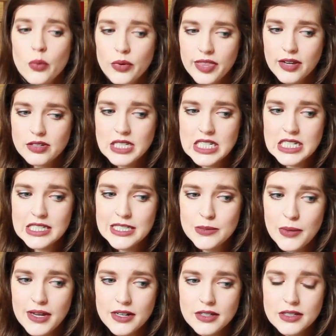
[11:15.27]
without touching the
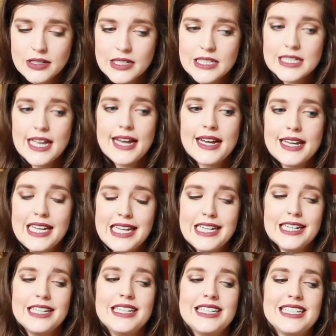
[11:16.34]
spider because I
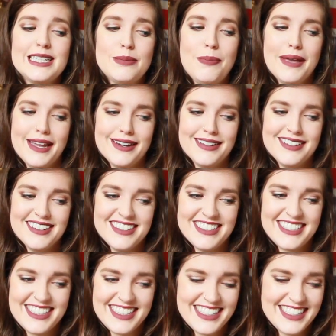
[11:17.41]
hate spiders.